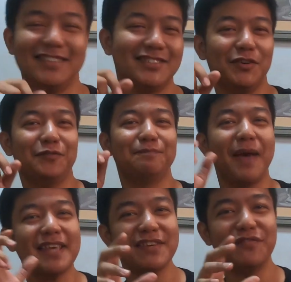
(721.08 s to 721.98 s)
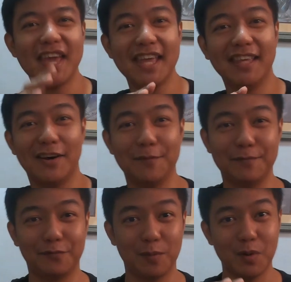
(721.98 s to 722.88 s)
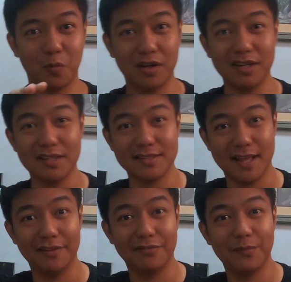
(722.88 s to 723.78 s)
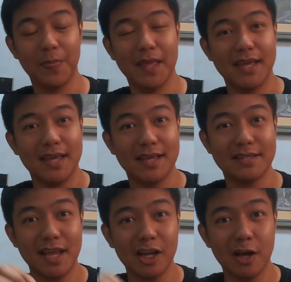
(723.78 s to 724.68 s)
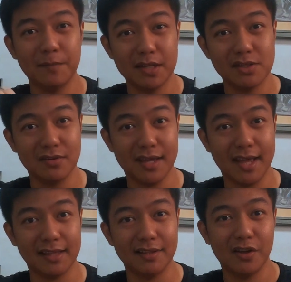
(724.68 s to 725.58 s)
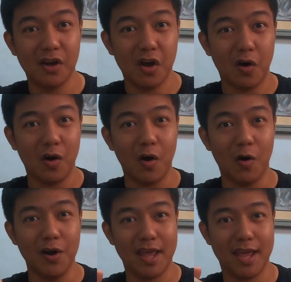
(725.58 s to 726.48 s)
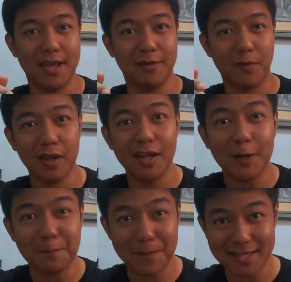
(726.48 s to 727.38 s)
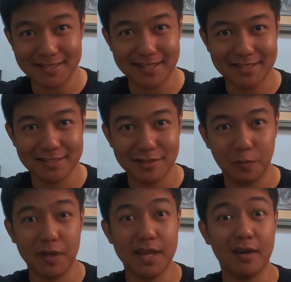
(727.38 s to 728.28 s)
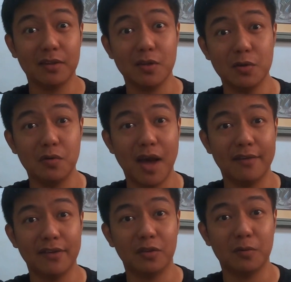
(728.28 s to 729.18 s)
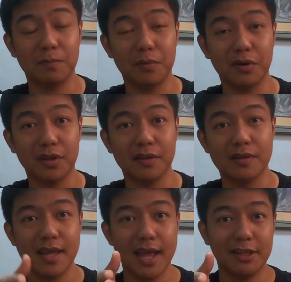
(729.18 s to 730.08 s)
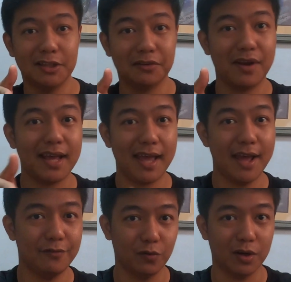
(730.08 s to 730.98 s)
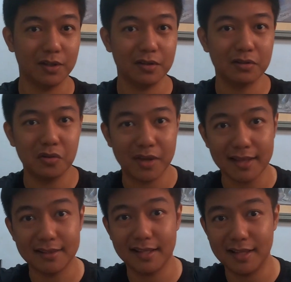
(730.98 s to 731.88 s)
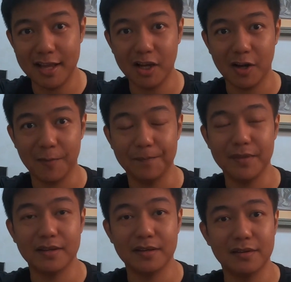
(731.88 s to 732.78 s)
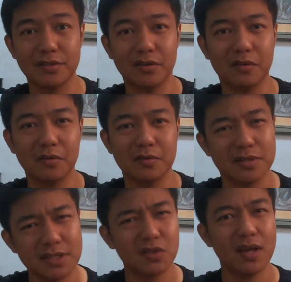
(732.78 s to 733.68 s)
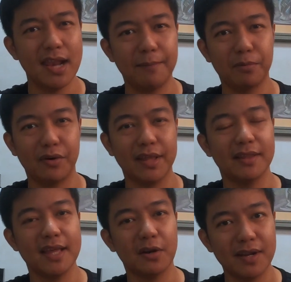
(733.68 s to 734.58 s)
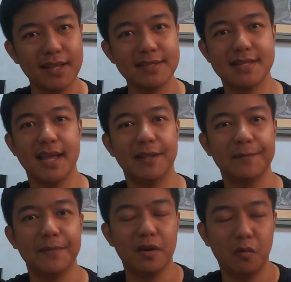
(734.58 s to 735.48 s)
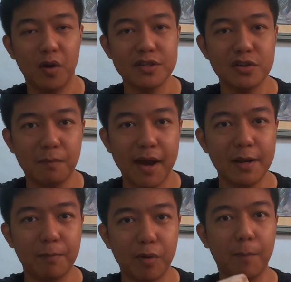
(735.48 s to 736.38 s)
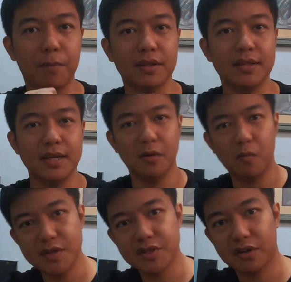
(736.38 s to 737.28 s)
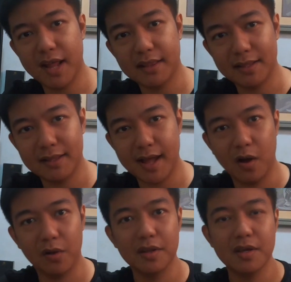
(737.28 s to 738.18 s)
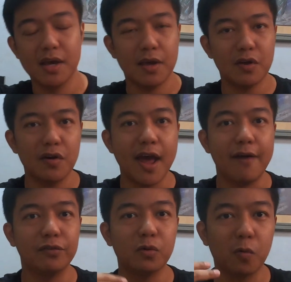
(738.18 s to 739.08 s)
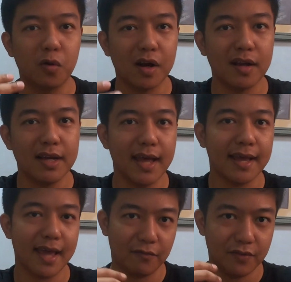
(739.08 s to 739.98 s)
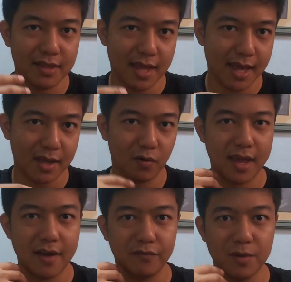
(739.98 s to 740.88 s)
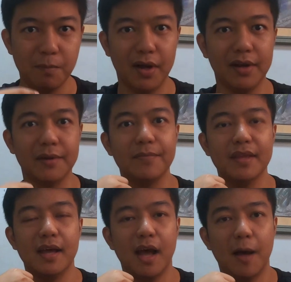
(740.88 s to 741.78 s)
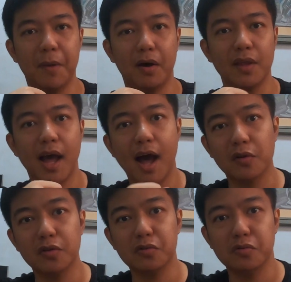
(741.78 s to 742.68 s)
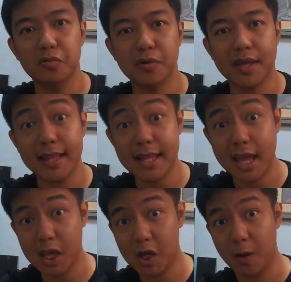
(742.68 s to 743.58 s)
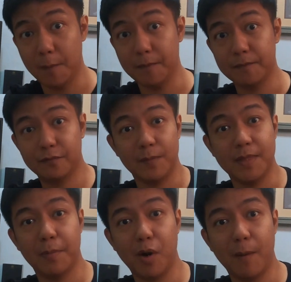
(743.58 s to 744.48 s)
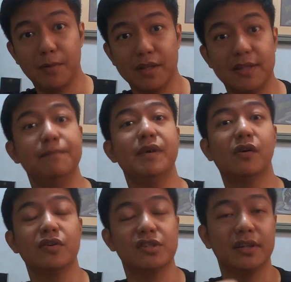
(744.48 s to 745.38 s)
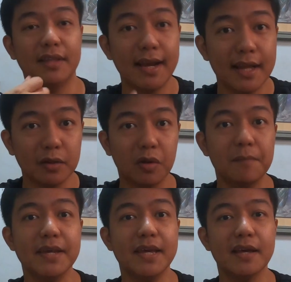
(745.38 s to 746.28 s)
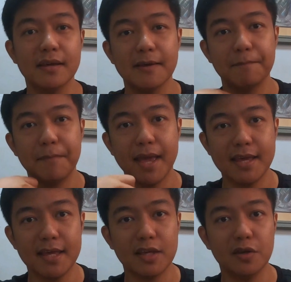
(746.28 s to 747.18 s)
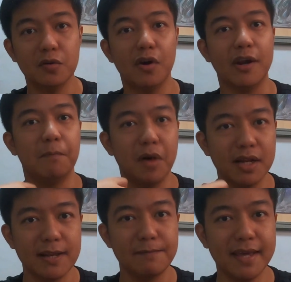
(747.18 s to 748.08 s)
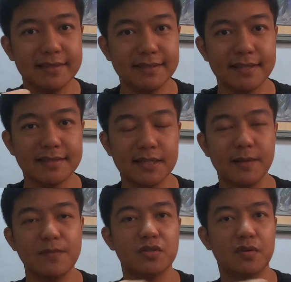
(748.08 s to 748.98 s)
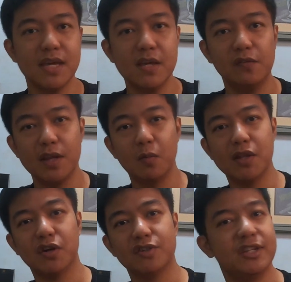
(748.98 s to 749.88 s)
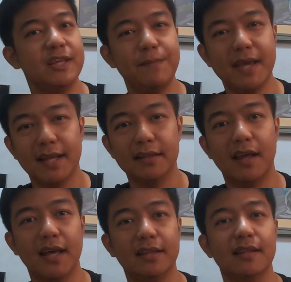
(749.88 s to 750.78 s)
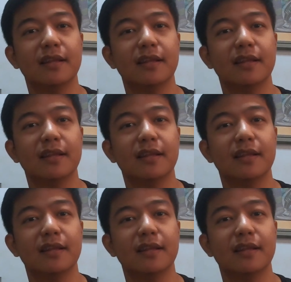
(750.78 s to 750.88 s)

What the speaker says: So passive income, from the word itself, is income that you get on a regular basis without you having to put a direct effort to get that income. So just to elaborate, in real estate, once you buy the property, once you rent it out, you don't have to worry like every day or every month about how to get income from the property, because your tenant will be paying you on a monthly basis. So even when you're sleeping at night,